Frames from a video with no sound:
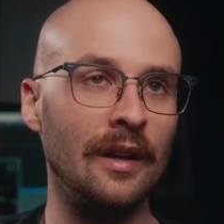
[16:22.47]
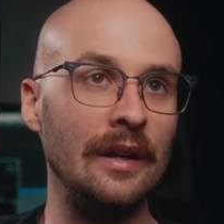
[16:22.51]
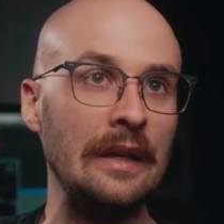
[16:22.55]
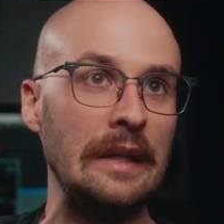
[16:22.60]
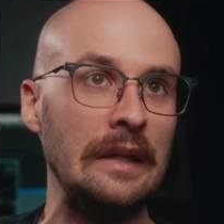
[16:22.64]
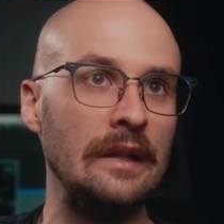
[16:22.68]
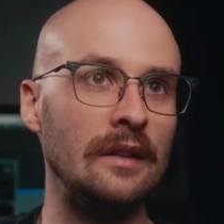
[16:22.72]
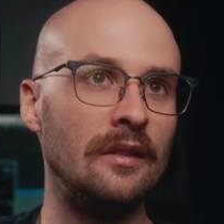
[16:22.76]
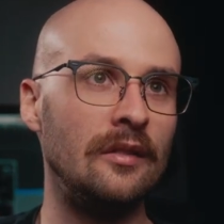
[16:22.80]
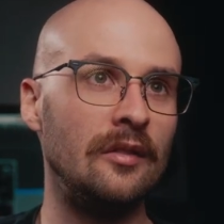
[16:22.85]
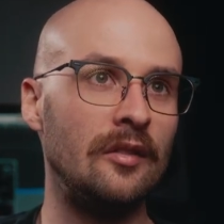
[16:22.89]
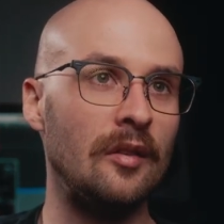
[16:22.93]

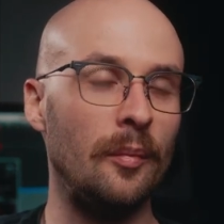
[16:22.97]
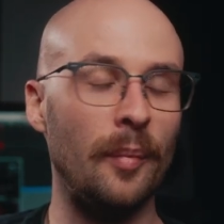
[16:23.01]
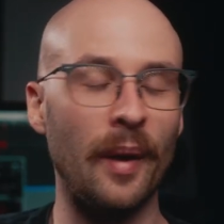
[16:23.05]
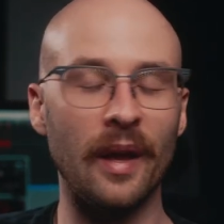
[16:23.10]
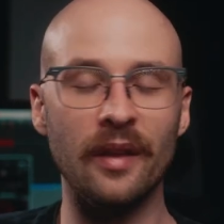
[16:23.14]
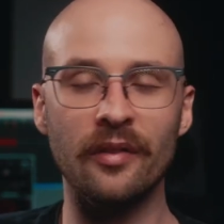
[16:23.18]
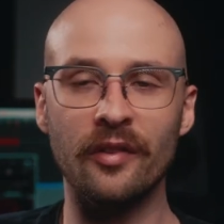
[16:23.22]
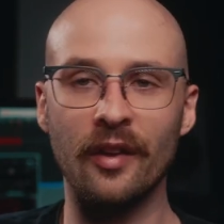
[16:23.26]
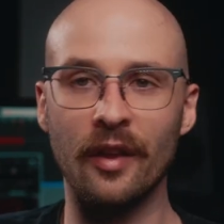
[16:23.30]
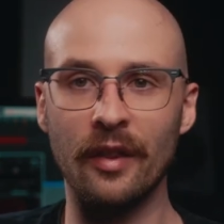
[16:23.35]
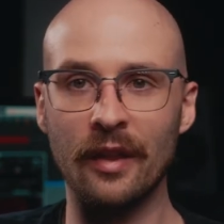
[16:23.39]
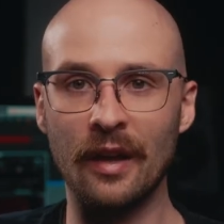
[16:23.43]
It
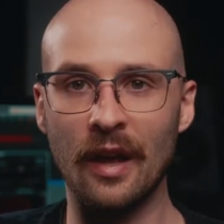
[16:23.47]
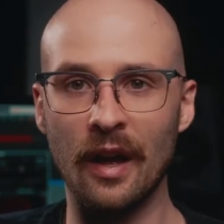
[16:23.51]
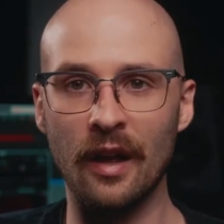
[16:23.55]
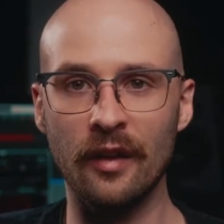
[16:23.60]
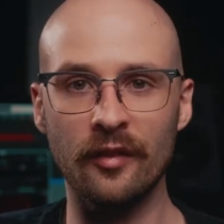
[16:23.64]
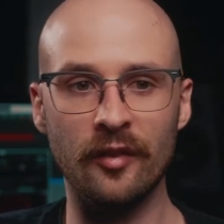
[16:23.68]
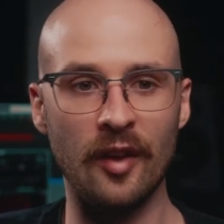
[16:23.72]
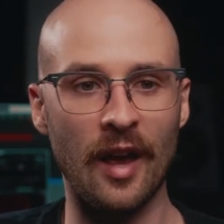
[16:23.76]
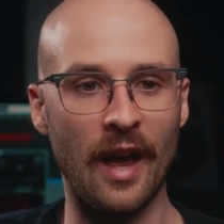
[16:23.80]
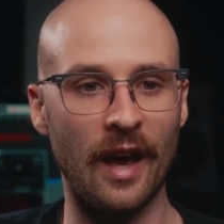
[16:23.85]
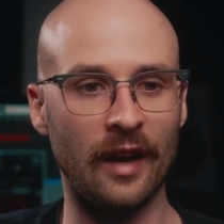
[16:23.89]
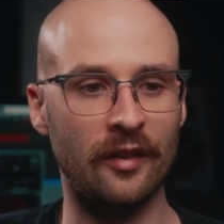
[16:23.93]
depends on the
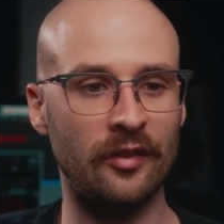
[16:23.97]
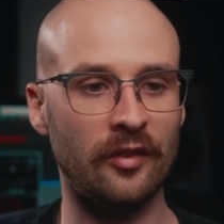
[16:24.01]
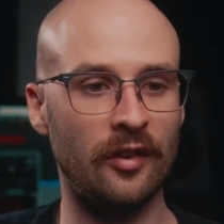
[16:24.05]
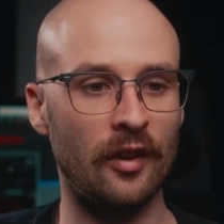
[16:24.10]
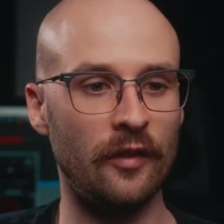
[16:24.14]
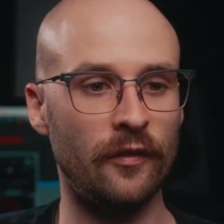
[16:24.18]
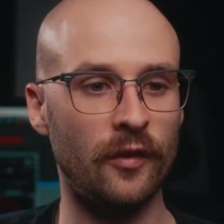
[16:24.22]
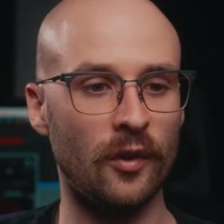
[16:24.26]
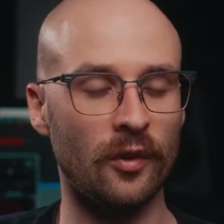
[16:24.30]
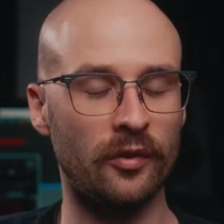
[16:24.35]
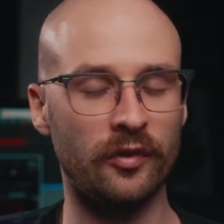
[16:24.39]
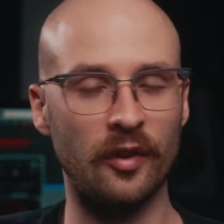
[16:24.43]
context.
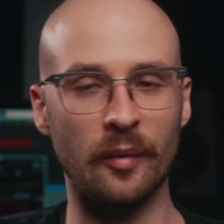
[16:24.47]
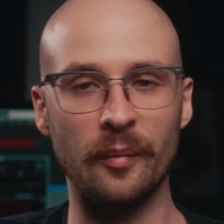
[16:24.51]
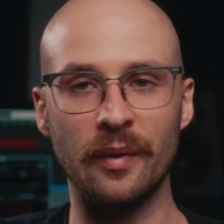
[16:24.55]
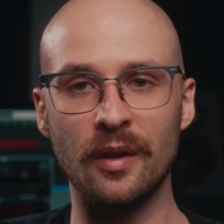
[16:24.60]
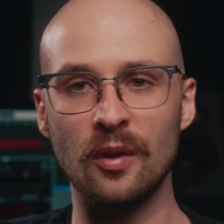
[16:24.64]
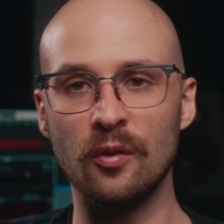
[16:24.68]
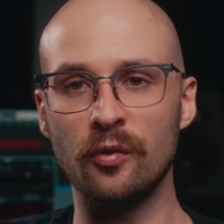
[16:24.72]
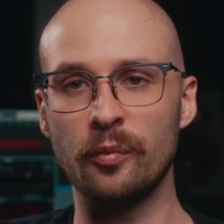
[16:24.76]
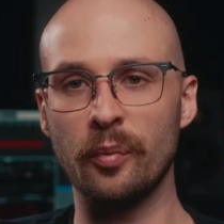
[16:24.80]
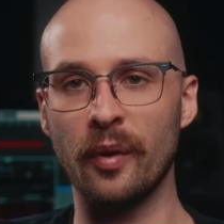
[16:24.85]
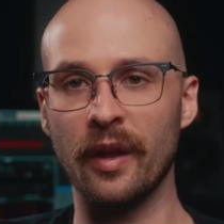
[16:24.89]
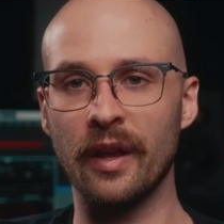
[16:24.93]
If you're somebody
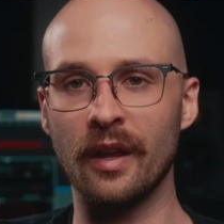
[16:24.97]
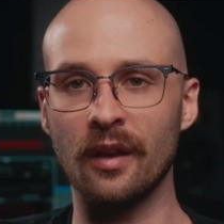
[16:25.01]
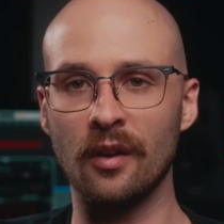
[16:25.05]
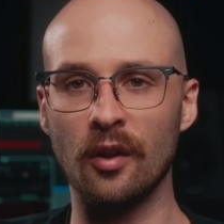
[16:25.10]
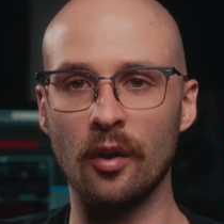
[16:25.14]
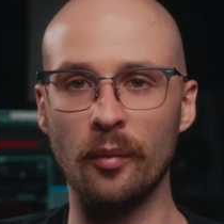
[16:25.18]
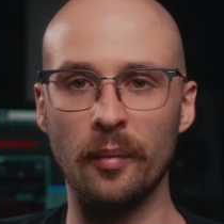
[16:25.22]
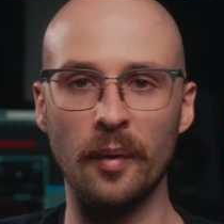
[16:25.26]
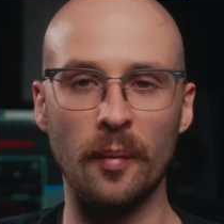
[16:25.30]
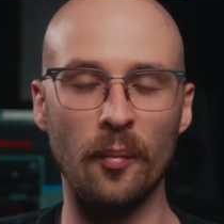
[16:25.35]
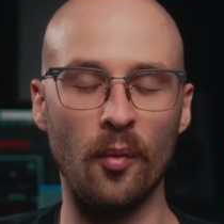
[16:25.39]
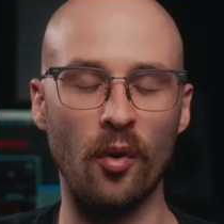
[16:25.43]
who's playing a
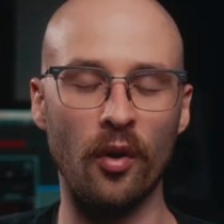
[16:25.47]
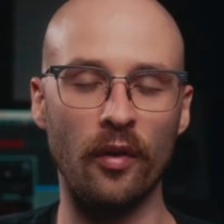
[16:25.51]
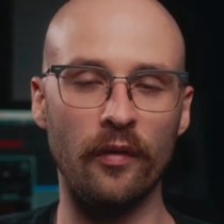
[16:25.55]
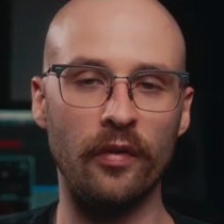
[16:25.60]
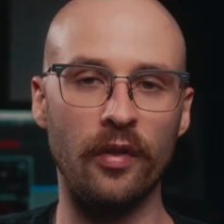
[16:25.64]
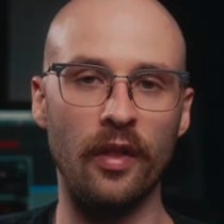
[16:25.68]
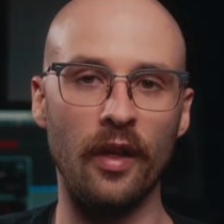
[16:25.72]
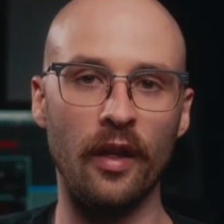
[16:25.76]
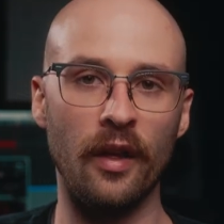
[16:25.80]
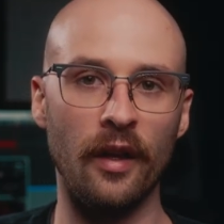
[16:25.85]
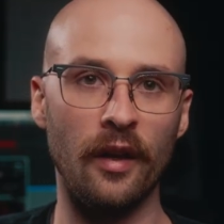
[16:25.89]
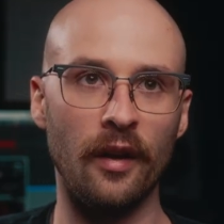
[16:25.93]
little bit more of
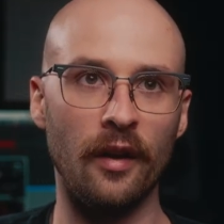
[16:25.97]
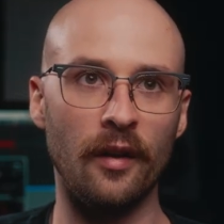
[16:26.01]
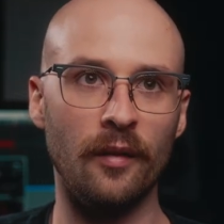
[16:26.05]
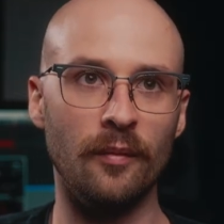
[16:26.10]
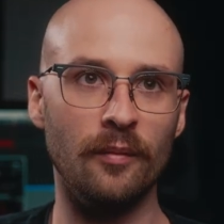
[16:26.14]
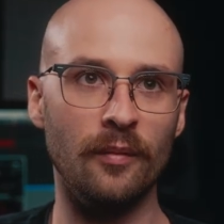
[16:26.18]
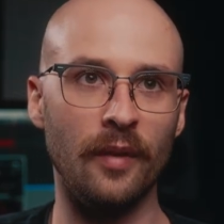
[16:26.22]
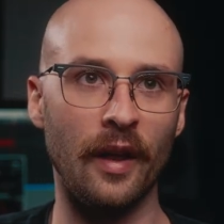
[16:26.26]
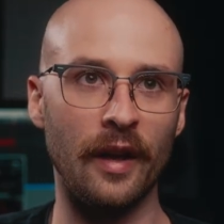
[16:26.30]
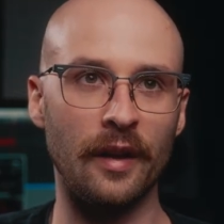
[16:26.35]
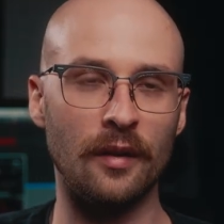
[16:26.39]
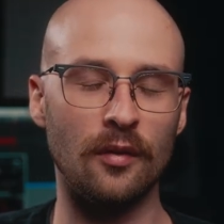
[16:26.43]
the
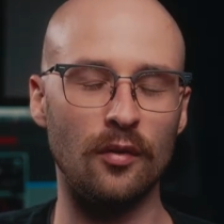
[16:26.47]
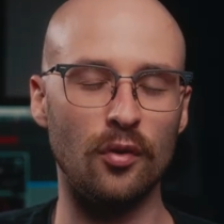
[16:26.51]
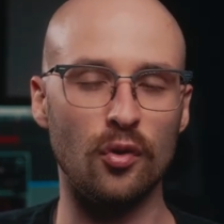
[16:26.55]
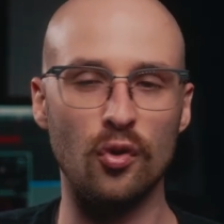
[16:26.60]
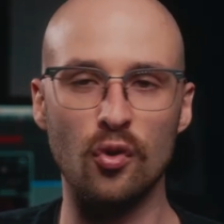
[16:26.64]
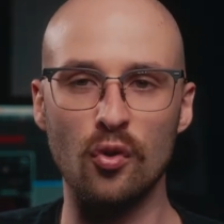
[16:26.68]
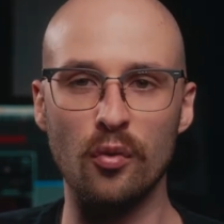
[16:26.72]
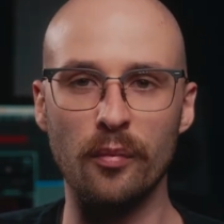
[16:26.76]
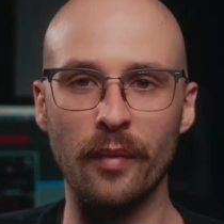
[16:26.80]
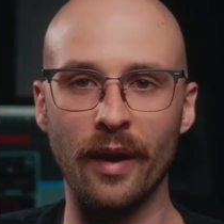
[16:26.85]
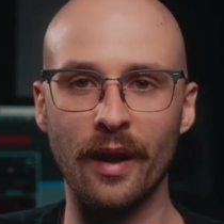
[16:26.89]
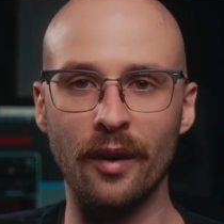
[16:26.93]
like
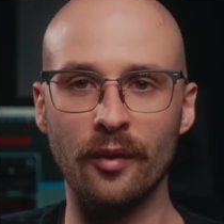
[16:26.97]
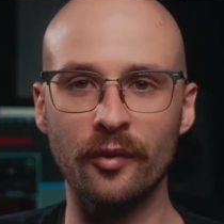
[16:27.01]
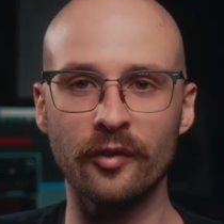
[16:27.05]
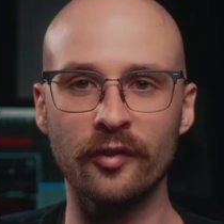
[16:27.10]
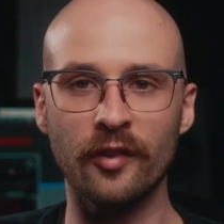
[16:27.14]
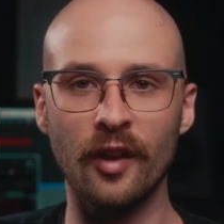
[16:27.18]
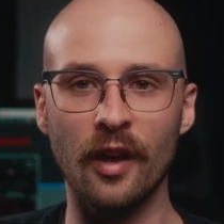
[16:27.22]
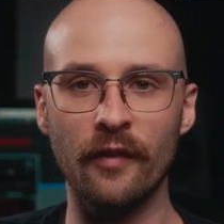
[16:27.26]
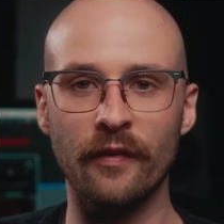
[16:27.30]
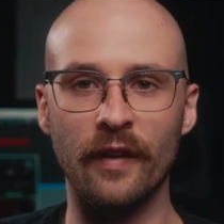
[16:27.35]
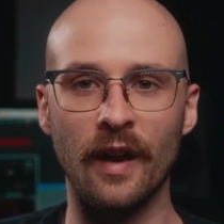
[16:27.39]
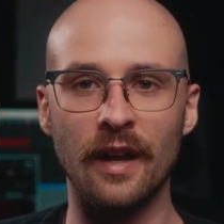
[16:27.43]
new metal
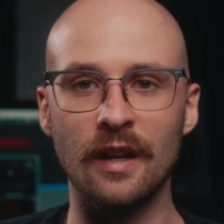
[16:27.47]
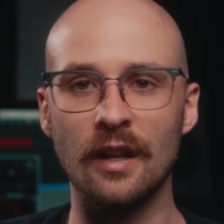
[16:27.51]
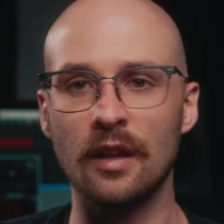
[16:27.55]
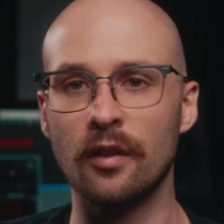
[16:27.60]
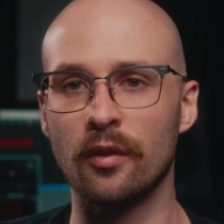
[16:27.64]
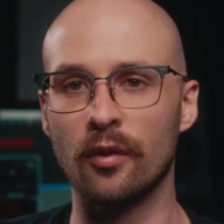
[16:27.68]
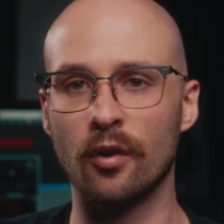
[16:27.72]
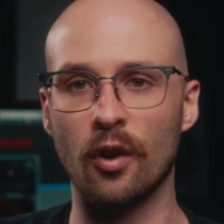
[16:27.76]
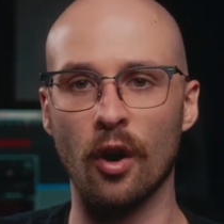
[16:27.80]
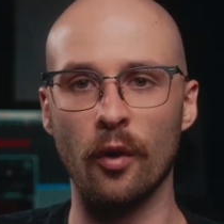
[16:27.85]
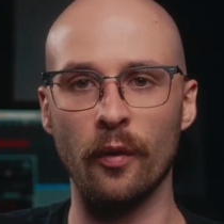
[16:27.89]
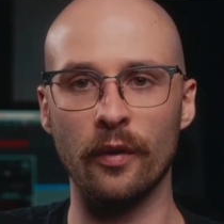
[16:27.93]
stuff, I'd
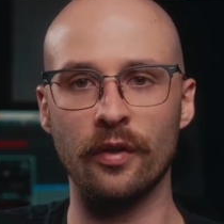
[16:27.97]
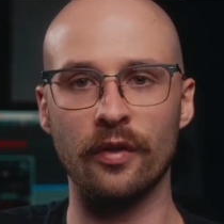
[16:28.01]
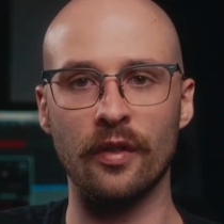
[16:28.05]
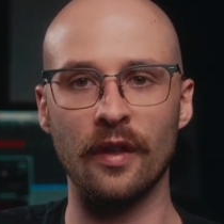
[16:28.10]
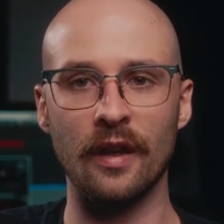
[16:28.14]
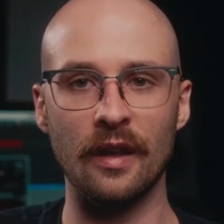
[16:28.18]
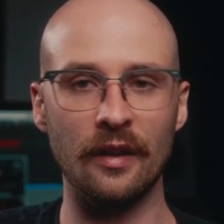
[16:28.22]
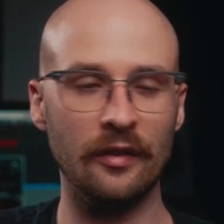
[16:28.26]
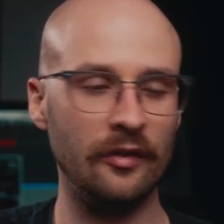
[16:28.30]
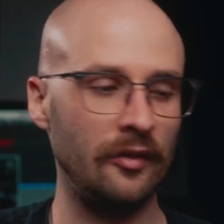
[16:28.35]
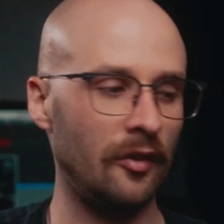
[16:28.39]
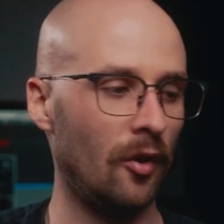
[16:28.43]
either go with
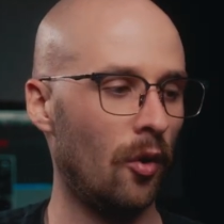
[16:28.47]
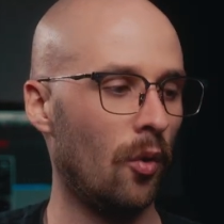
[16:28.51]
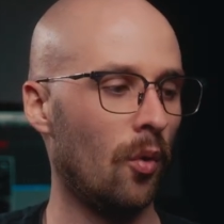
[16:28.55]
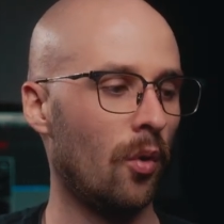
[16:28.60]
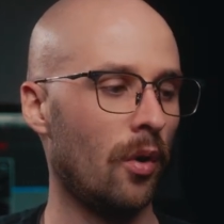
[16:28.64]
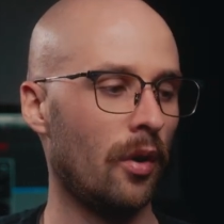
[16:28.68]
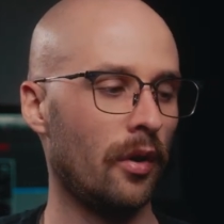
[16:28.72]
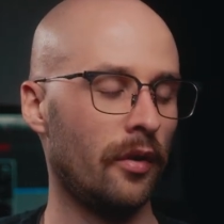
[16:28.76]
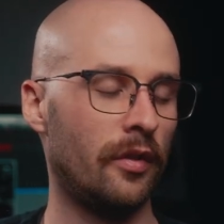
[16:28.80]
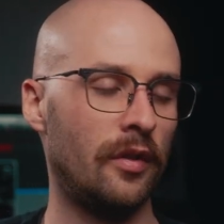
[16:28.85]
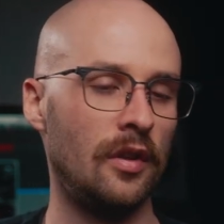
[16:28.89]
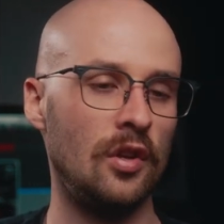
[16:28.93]
this
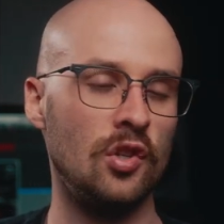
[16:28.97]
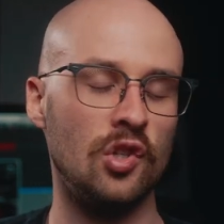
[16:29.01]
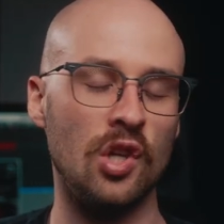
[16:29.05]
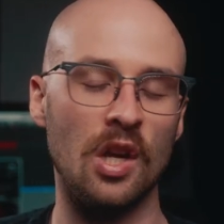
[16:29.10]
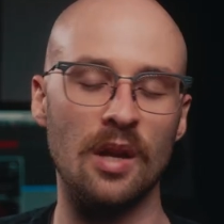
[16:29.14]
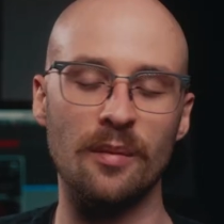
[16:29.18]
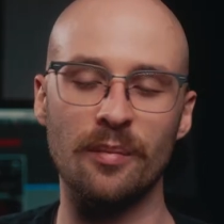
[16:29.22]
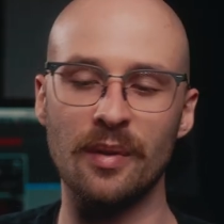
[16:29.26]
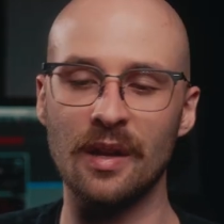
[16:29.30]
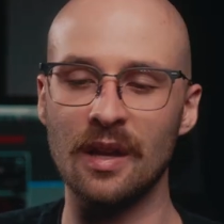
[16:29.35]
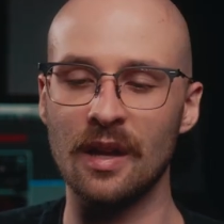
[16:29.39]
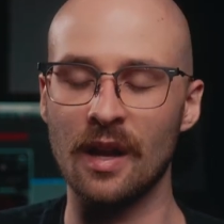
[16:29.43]
or the
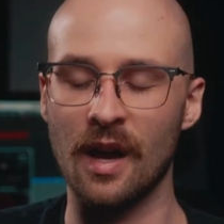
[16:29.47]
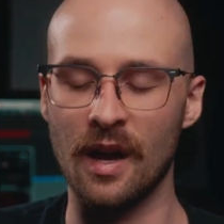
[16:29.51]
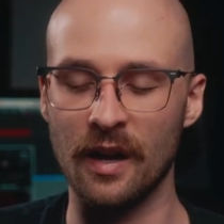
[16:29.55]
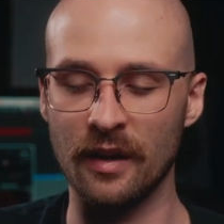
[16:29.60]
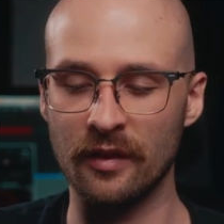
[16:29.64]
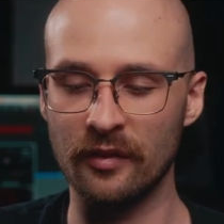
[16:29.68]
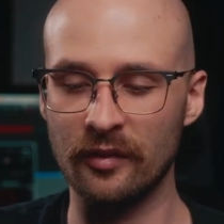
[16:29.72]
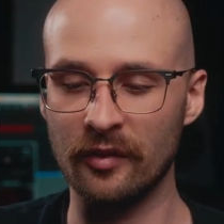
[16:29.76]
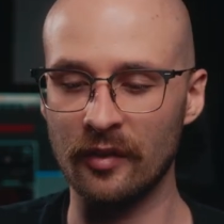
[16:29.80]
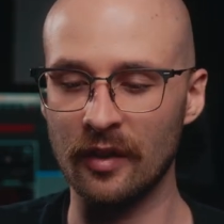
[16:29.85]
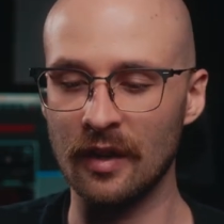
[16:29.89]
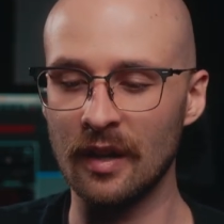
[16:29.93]
JB,
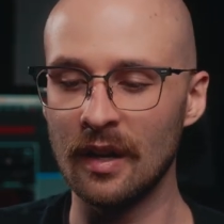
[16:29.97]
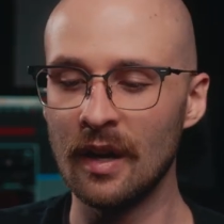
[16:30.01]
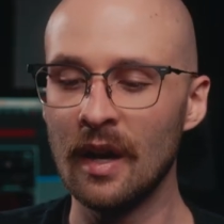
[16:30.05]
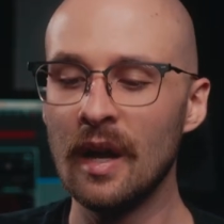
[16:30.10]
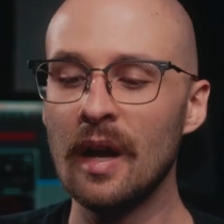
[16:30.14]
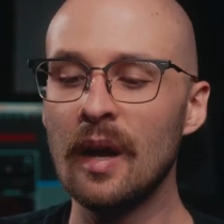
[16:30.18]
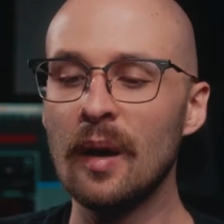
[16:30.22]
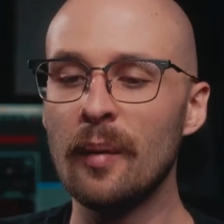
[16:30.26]
honestly.